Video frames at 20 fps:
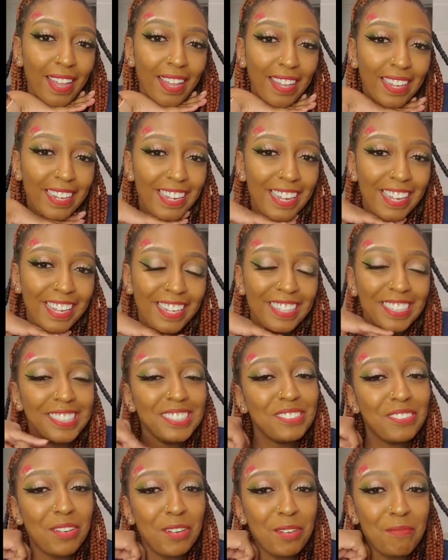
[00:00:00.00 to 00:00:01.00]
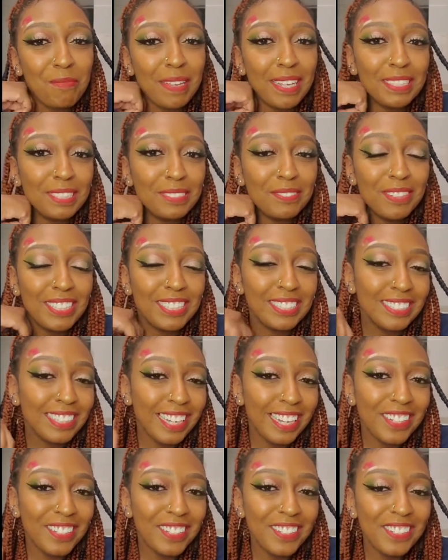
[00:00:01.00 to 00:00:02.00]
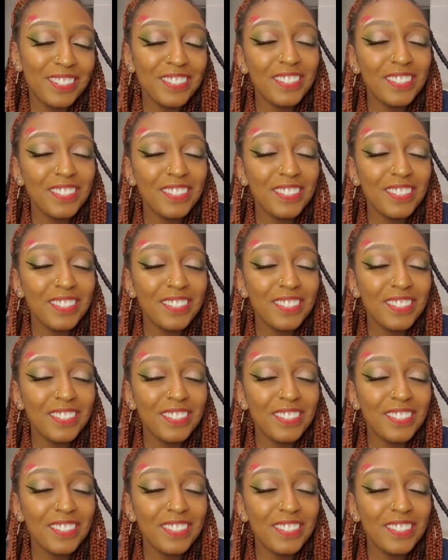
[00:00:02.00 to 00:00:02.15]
Hey guys, welcome back to my channel.